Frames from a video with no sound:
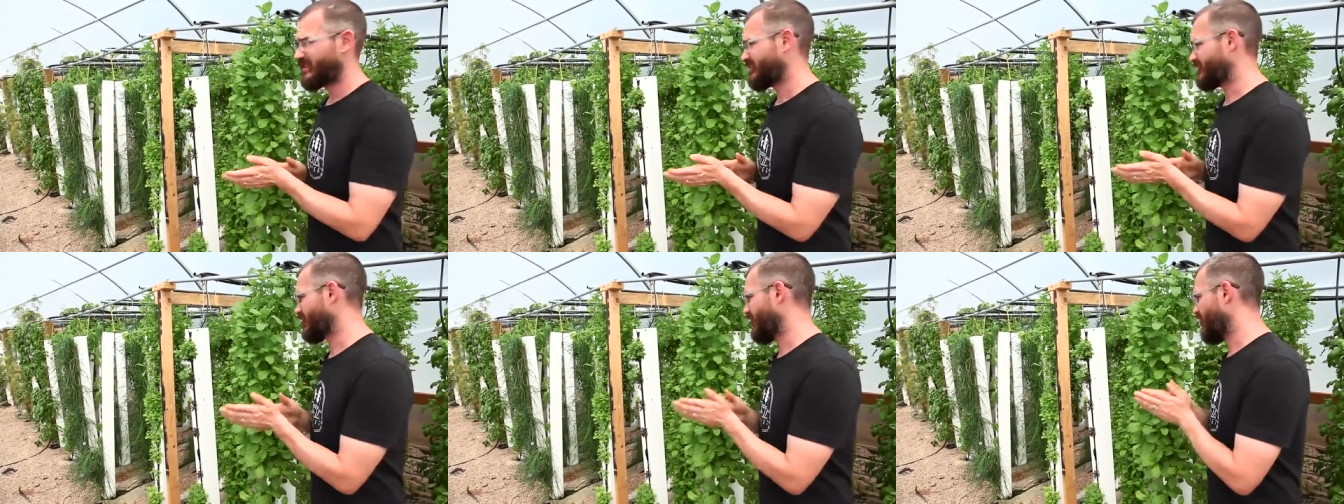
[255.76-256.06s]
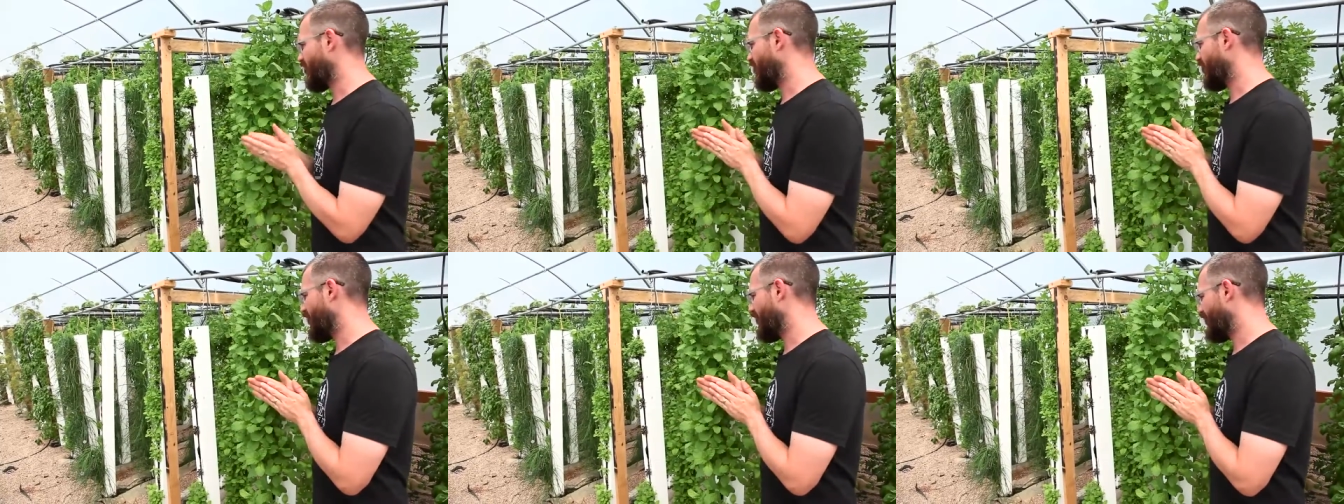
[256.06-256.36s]

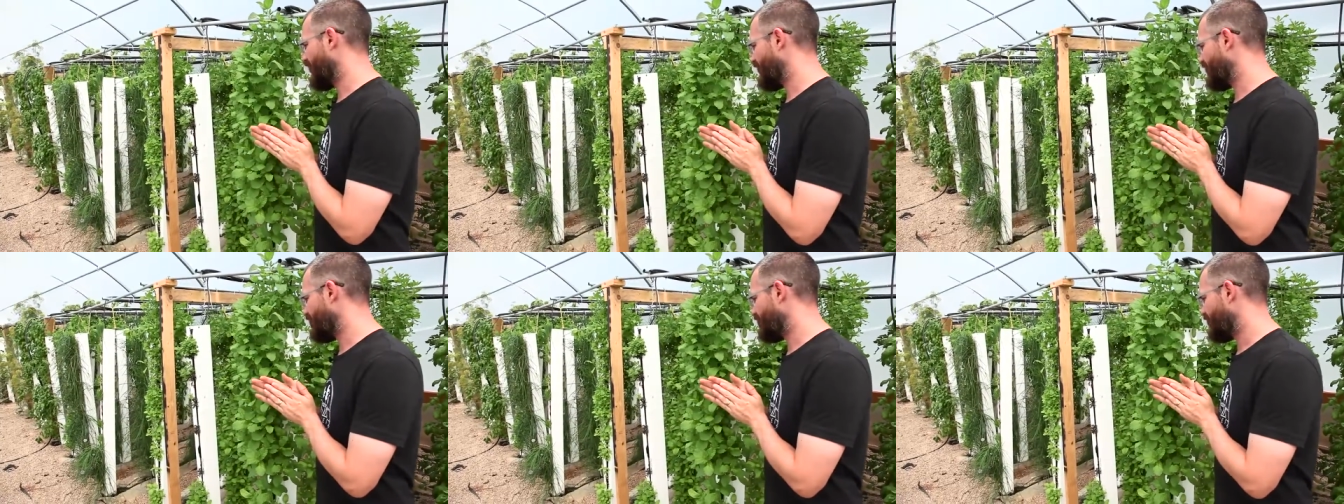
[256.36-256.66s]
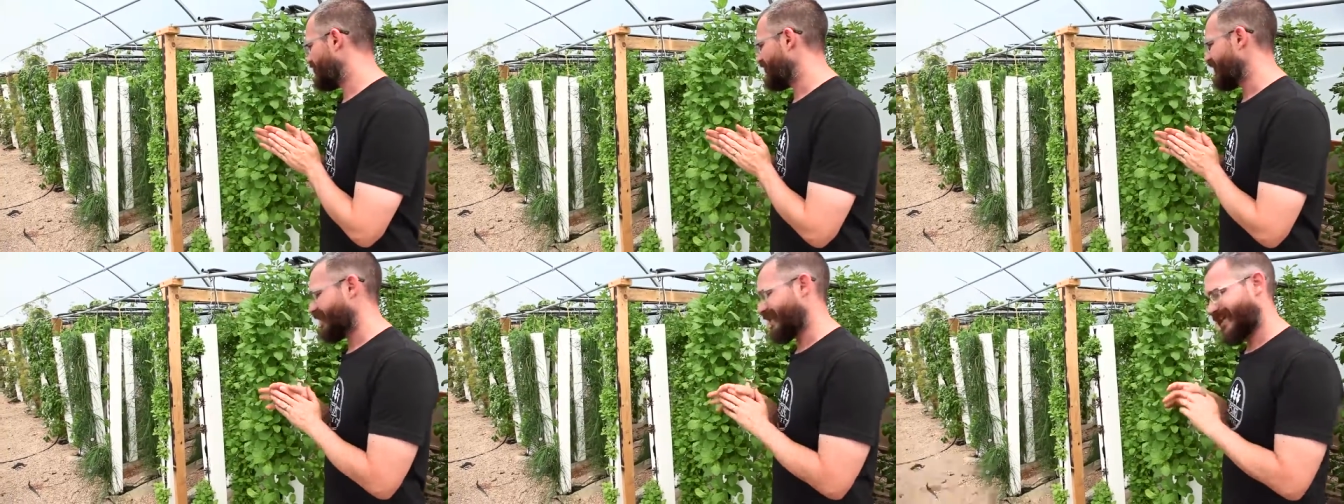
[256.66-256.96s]
So
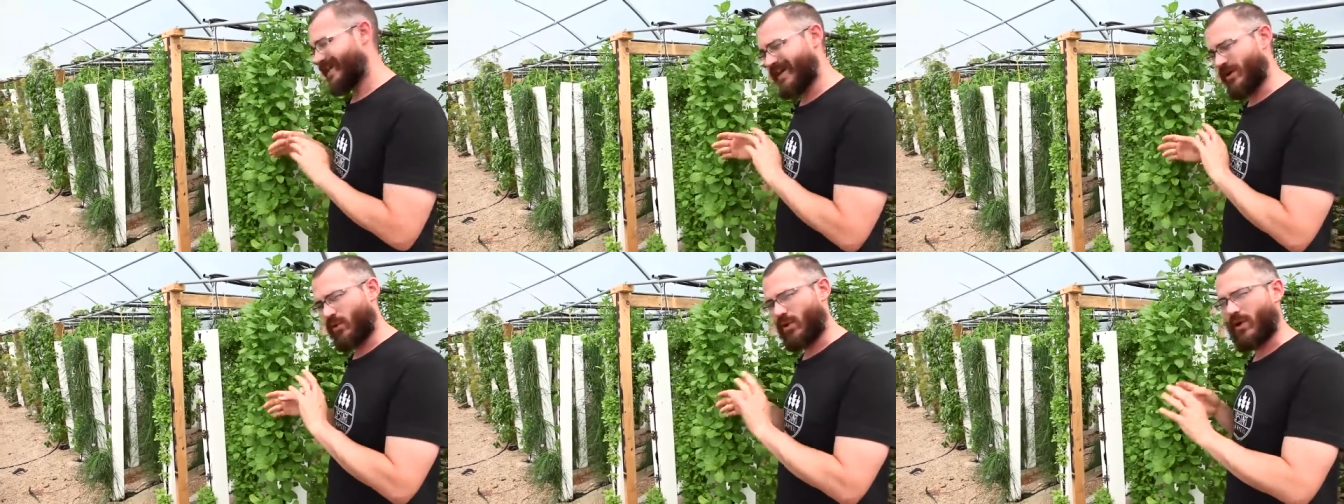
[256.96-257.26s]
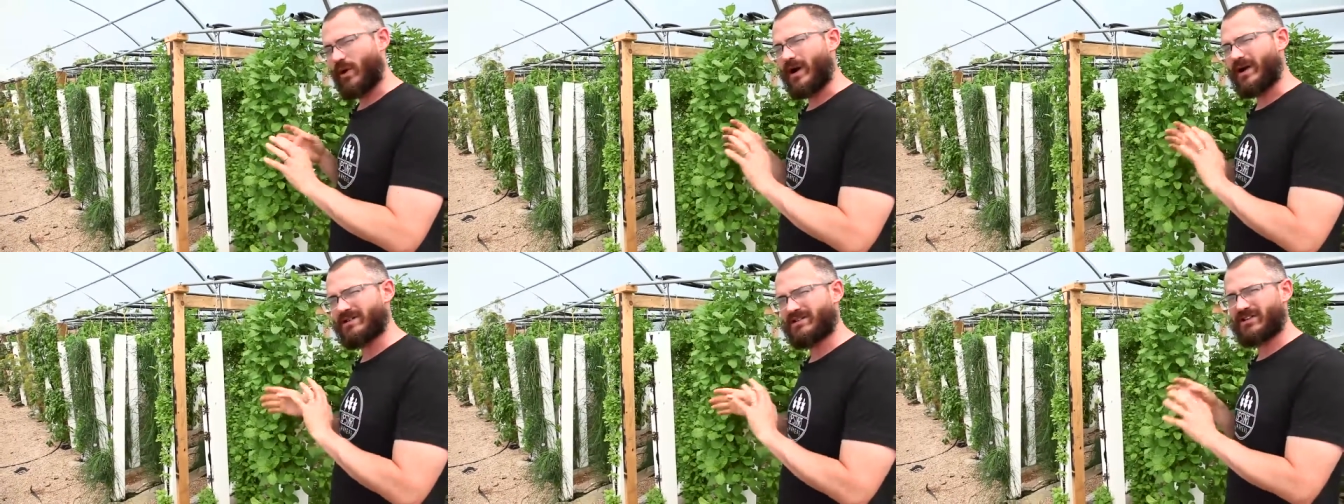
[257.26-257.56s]
um, it
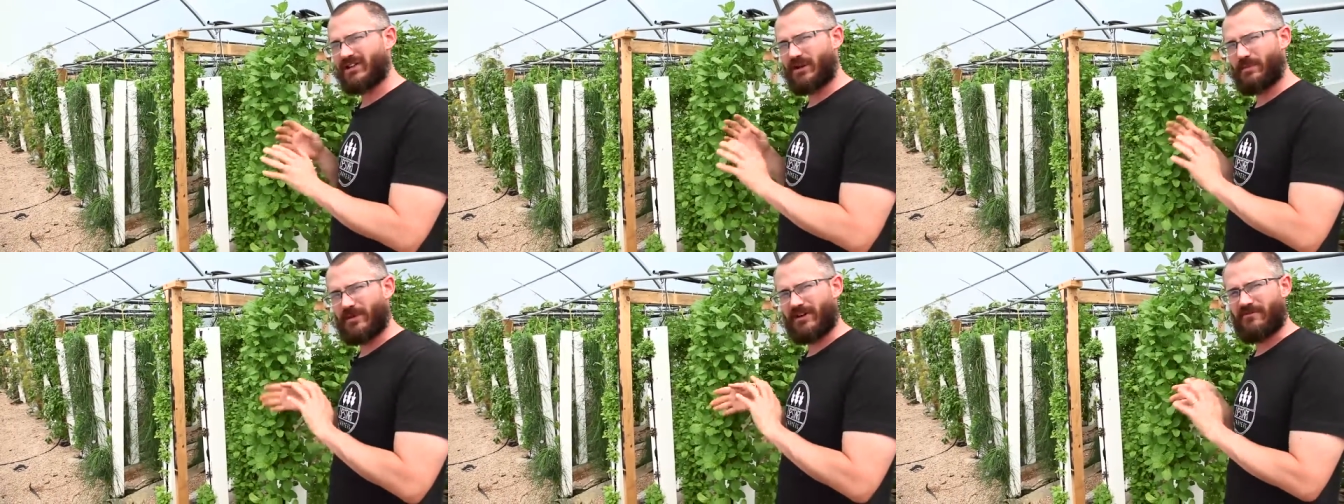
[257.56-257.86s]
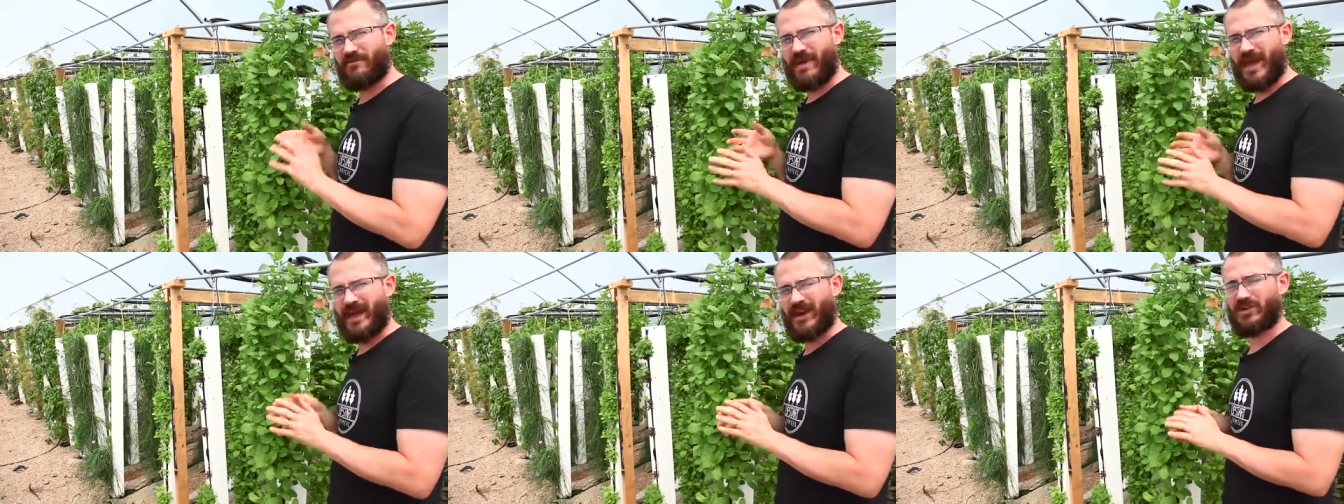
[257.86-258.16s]
requires a little bit
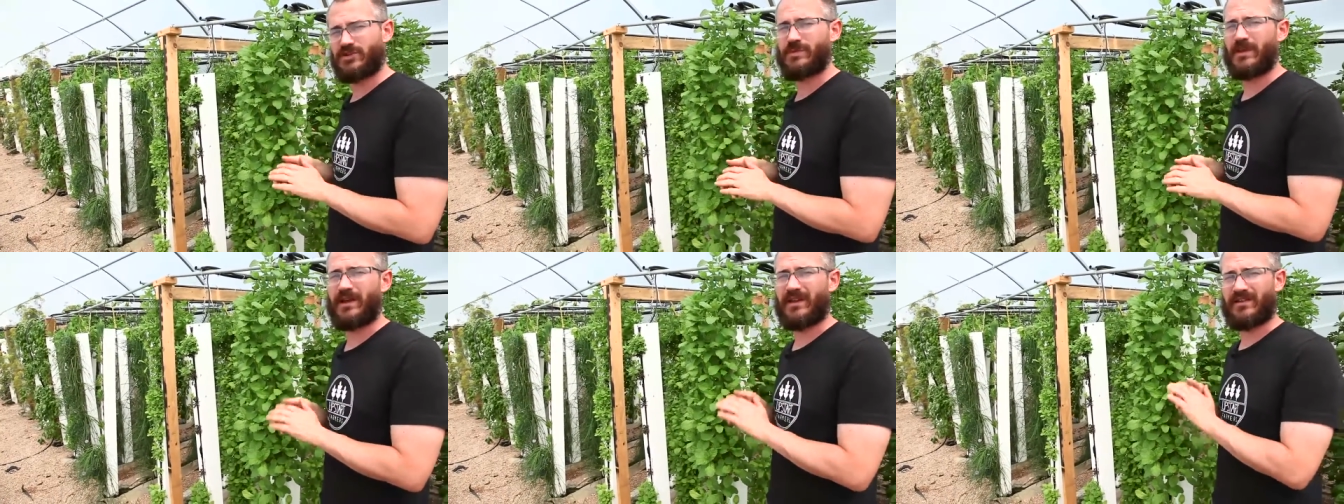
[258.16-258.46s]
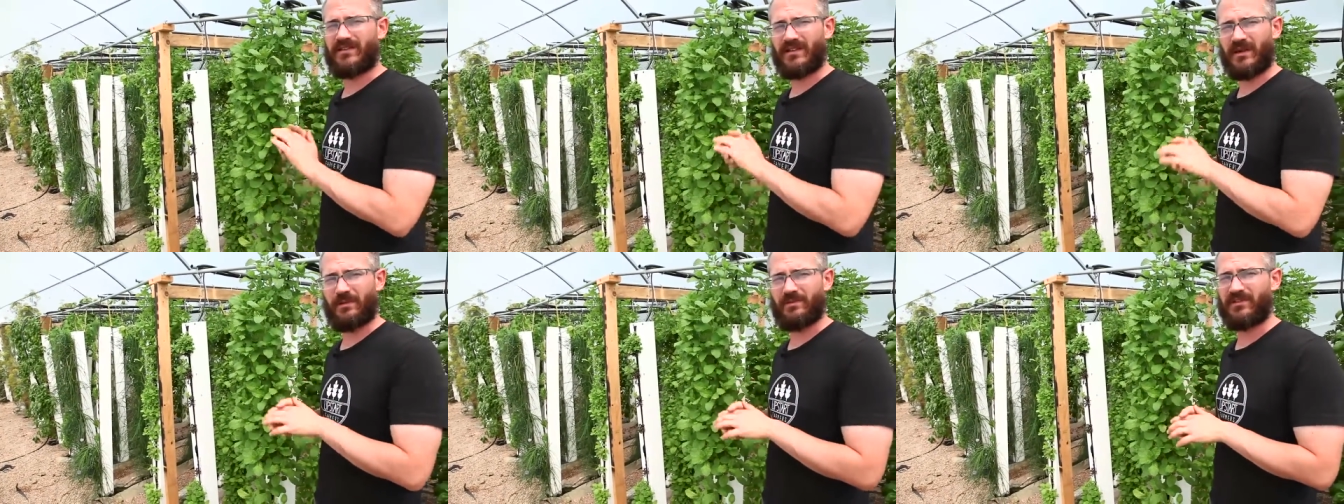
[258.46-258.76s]
of management
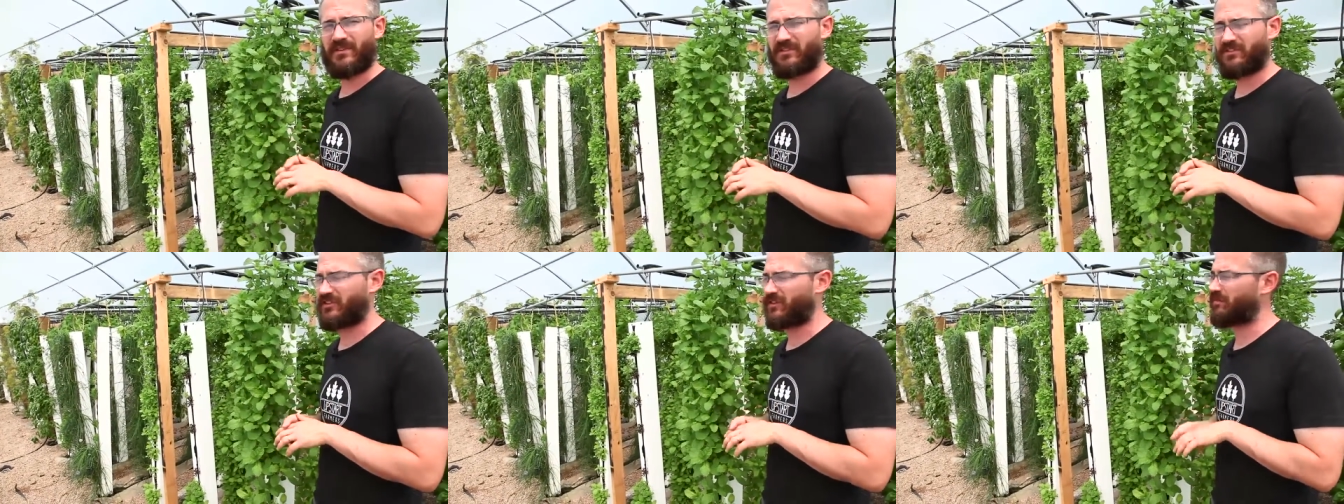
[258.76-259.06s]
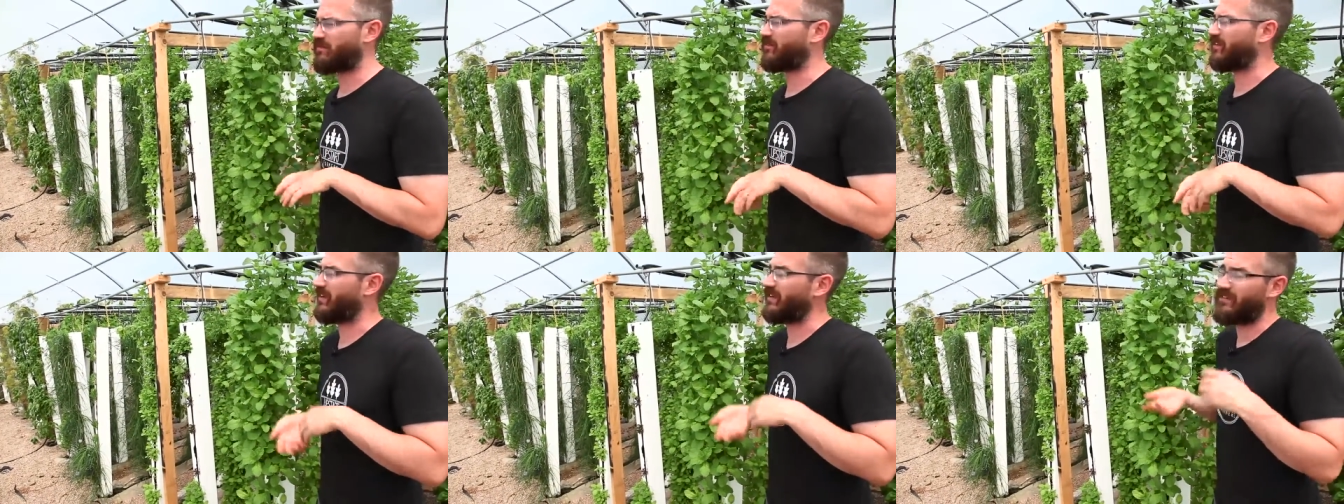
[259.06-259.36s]
in some systems.